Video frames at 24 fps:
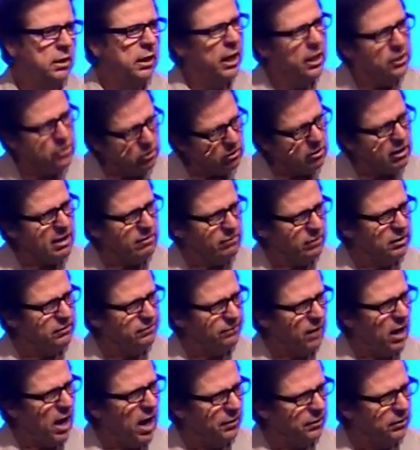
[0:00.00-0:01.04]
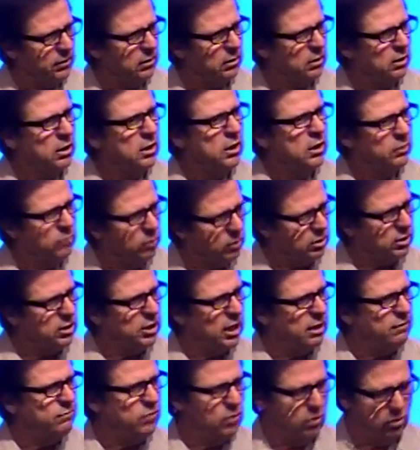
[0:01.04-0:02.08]
And your Heavenly Father will
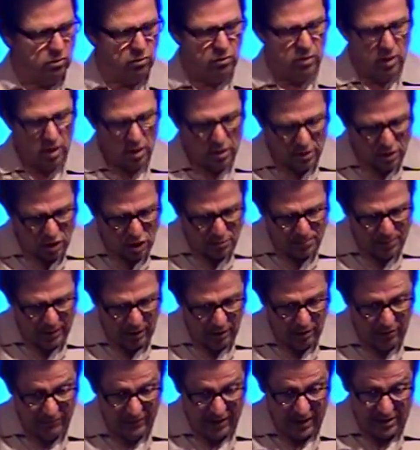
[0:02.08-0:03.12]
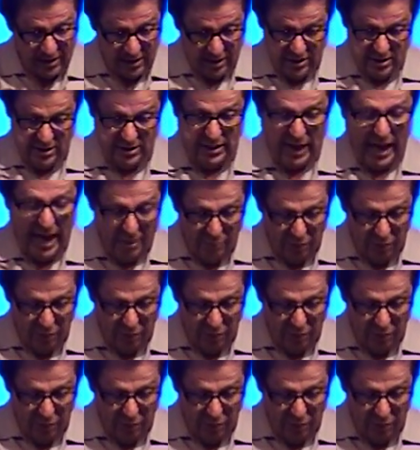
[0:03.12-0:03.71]
give you the Spirit. In fact, He says, how